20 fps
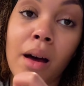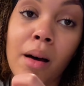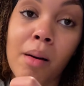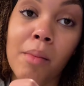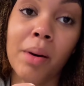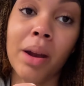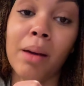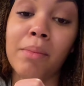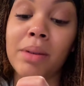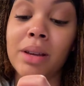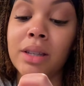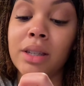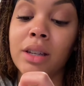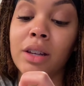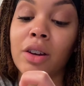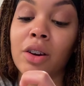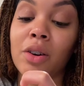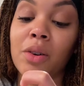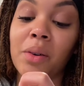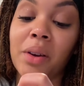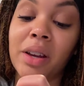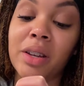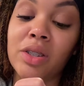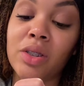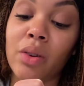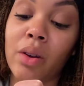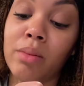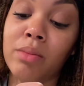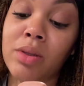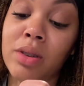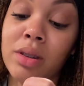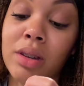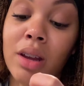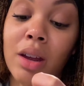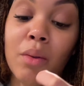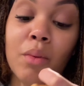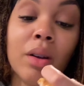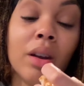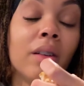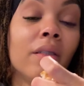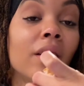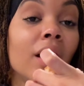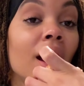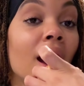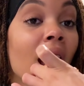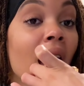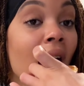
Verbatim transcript: But I'm easygoing, so I'm just like, whatever.